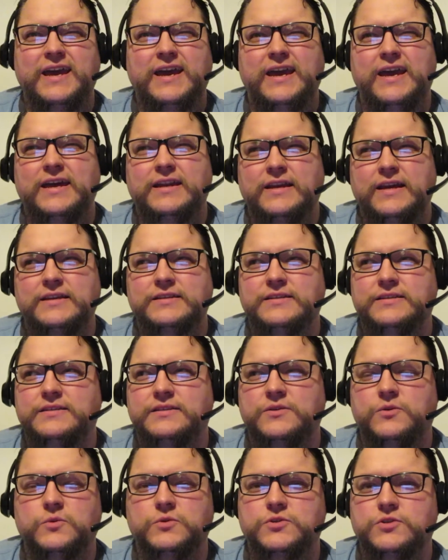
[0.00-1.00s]
And yes, it's
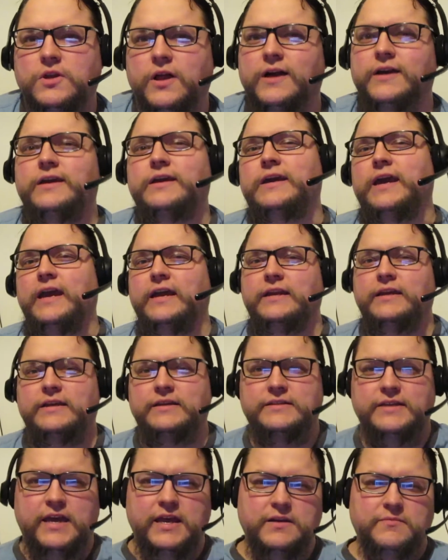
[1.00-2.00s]
the old schlocky
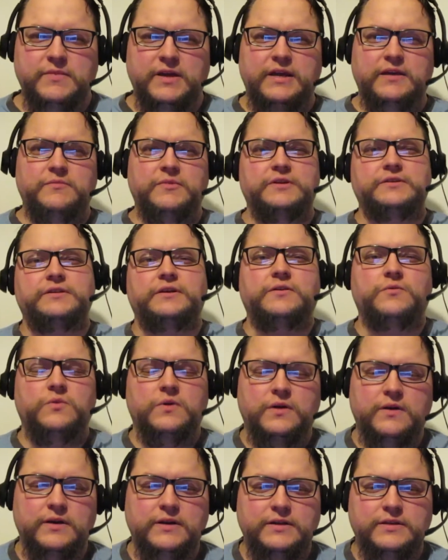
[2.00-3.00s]
80s anime music
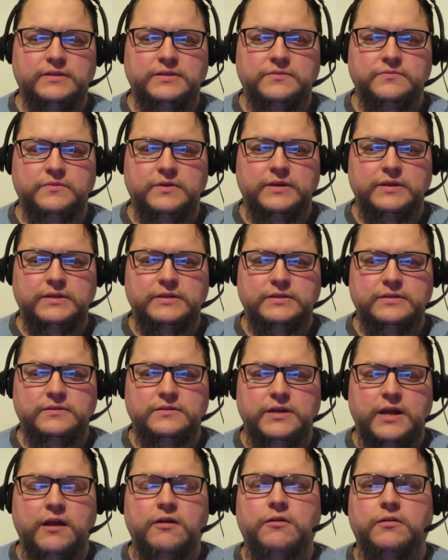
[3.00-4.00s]
where it is
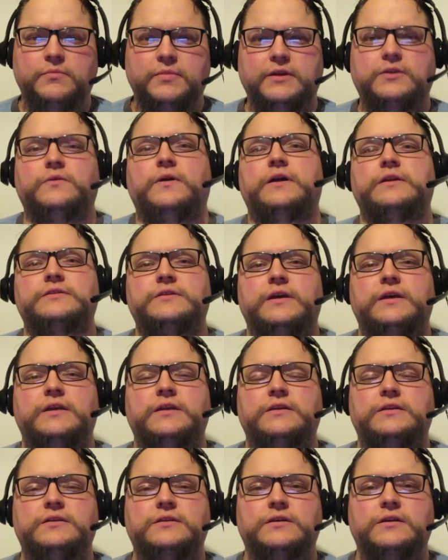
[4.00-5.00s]
terribly
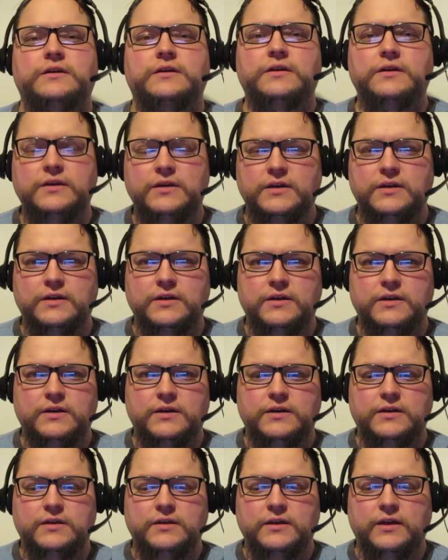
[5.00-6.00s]
translated to
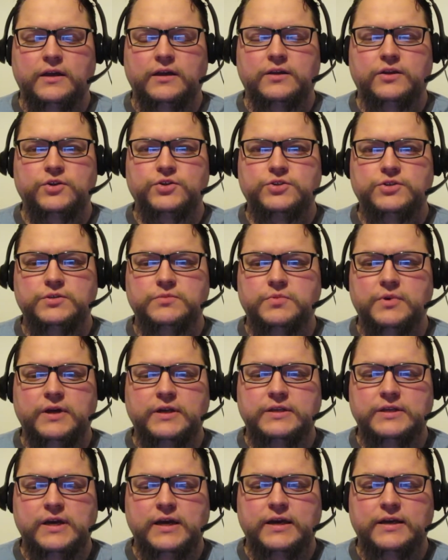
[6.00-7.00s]
English, but